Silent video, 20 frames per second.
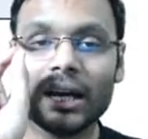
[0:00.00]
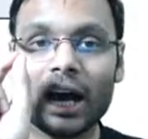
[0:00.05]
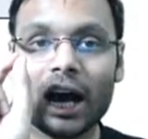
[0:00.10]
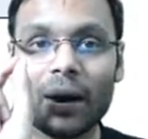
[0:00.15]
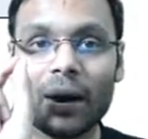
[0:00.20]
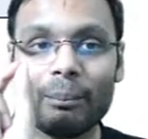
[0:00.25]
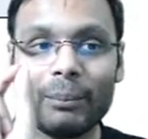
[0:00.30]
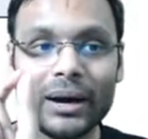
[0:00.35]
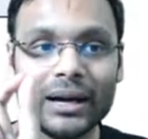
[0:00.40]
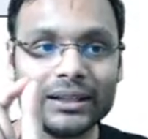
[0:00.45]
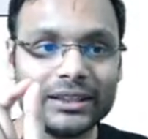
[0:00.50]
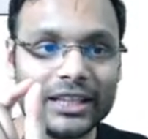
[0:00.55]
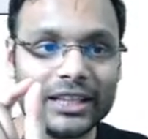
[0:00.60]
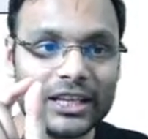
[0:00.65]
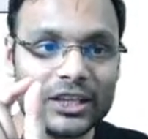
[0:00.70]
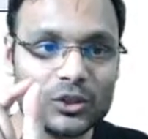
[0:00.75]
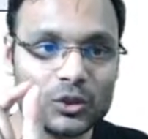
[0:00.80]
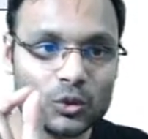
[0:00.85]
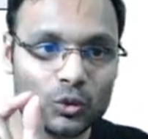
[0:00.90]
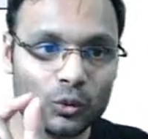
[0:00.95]
among
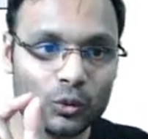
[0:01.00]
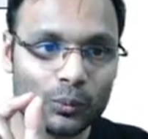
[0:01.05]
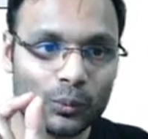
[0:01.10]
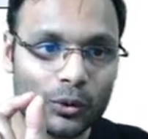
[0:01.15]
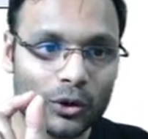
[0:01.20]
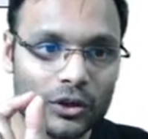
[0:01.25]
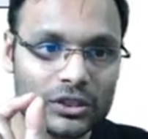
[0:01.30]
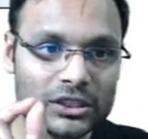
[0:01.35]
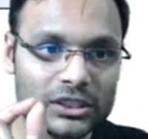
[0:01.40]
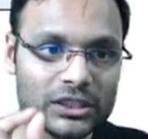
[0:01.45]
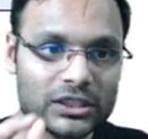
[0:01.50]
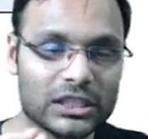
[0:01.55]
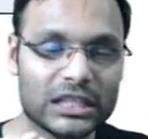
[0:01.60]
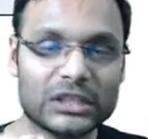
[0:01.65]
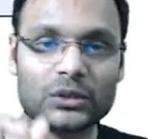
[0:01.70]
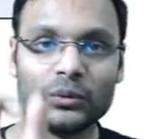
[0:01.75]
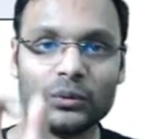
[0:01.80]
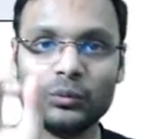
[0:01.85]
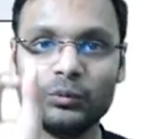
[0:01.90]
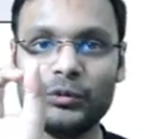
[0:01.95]
these two
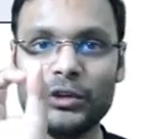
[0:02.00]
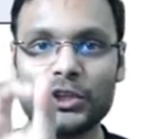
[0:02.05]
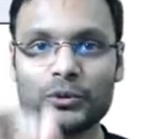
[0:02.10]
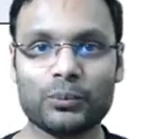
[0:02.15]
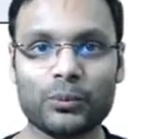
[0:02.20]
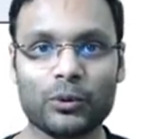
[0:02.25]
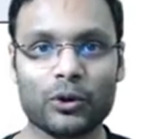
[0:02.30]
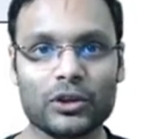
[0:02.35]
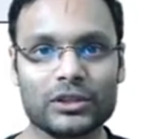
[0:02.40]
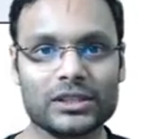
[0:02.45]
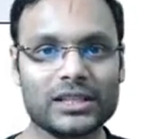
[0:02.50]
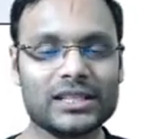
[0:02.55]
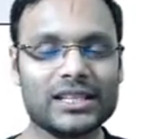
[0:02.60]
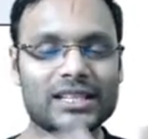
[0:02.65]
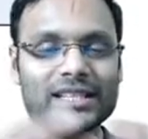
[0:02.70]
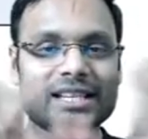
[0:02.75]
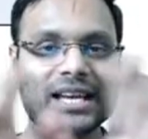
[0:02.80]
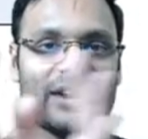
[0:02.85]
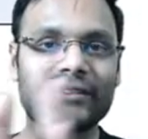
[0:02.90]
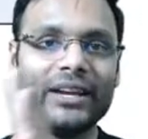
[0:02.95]
processes, which process
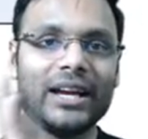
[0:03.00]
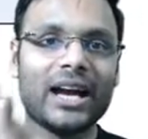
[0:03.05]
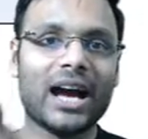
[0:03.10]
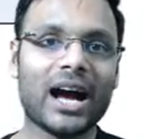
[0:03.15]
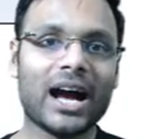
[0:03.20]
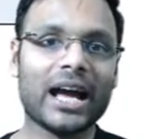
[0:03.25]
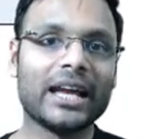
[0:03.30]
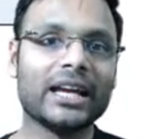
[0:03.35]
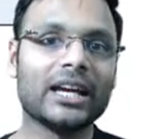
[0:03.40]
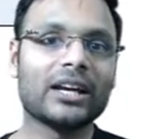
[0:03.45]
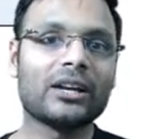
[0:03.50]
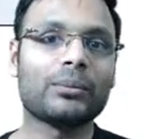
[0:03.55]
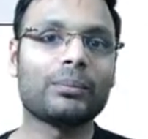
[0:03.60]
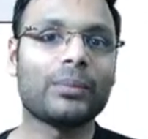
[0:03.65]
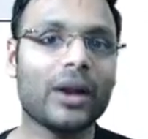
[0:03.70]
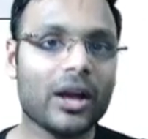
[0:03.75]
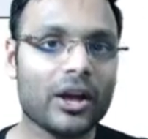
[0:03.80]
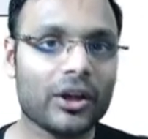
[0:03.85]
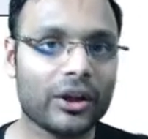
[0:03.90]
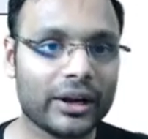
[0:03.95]
is having higher
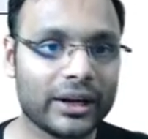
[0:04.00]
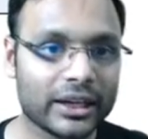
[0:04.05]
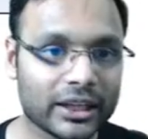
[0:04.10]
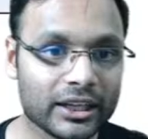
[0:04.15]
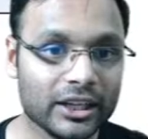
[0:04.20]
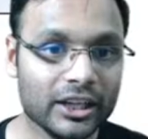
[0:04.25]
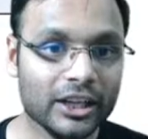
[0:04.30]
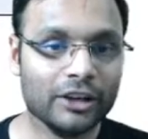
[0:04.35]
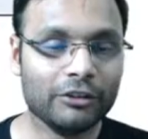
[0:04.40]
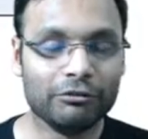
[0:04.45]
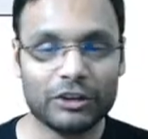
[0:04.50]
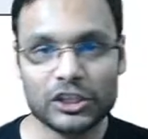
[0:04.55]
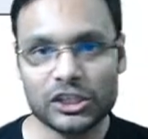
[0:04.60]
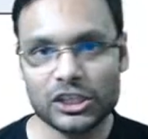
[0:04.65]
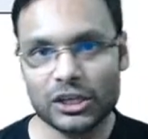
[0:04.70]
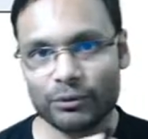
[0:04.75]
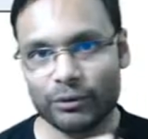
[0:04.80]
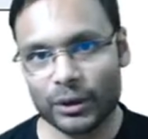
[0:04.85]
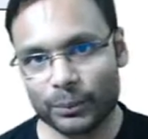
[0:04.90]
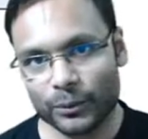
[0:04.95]
priority.
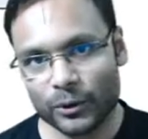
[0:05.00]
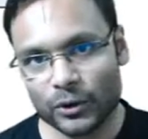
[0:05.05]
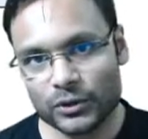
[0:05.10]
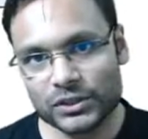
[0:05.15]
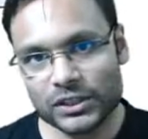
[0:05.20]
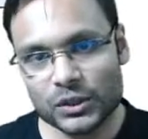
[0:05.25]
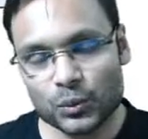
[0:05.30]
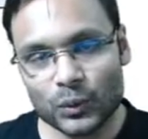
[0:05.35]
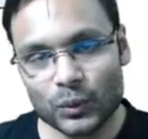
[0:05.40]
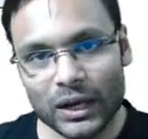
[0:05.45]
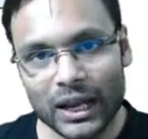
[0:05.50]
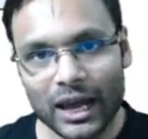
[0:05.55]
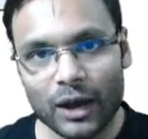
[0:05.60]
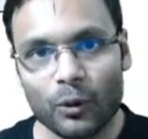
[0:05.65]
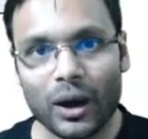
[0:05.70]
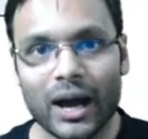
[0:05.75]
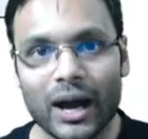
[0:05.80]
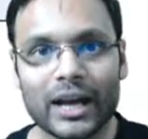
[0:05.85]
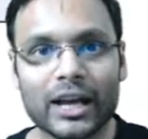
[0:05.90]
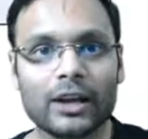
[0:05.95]
Whichever process will
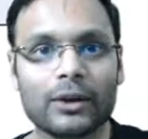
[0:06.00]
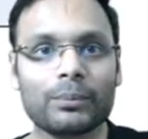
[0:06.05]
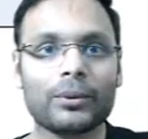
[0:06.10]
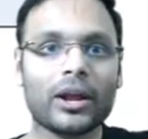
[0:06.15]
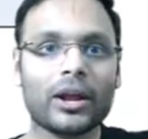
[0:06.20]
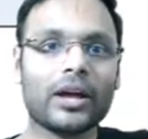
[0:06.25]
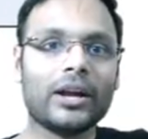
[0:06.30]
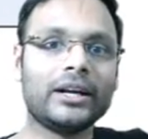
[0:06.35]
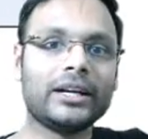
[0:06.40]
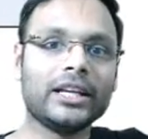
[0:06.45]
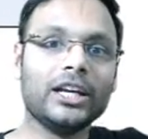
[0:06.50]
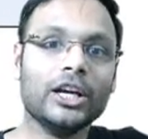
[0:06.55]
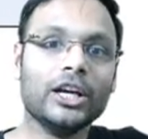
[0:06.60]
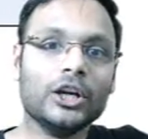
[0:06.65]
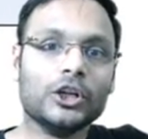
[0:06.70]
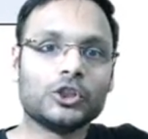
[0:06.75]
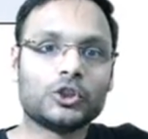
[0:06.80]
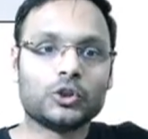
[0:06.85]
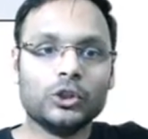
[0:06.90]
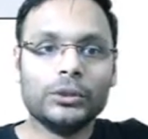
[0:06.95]
have higher priority
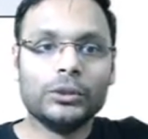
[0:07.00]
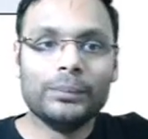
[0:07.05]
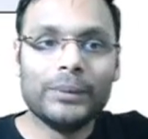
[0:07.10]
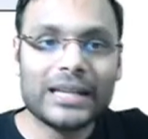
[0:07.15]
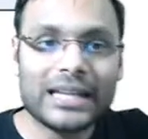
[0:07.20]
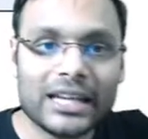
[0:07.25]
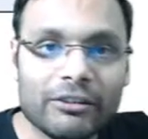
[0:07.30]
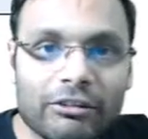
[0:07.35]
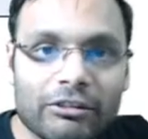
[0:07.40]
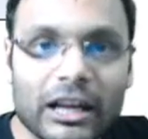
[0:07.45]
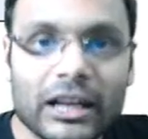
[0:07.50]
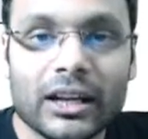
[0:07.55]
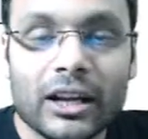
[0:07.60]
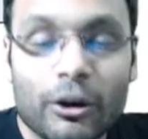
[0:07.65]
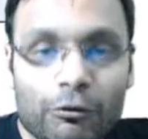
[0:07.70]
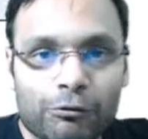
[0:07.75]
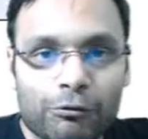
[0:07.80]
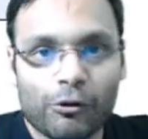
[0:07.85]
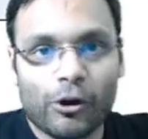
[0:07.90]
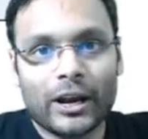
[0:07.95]
should be given
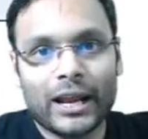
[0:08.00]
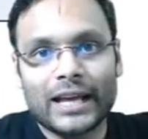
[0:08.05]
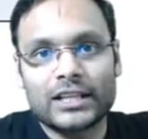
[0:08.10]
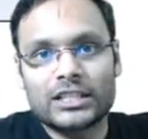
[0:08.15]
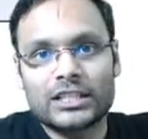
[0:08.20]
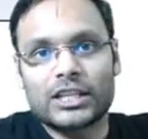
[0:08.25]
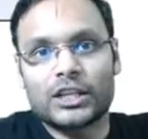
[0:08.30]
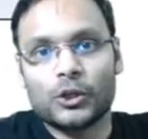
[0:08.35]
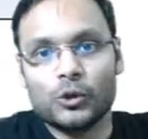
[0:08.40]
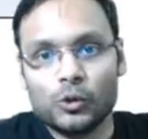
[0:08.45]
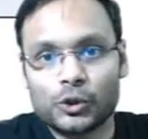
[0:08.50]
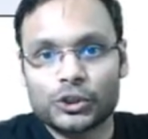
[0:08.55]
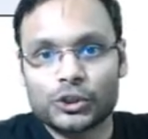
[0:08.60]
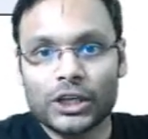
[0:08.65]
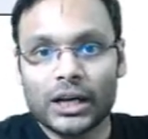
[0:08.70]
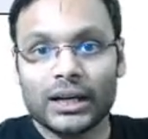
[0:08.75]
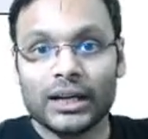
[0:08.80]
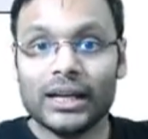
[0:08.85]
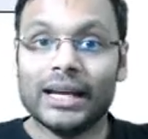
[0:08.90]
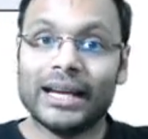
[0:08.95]
for
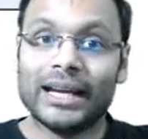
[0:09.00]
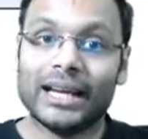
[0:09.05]
execution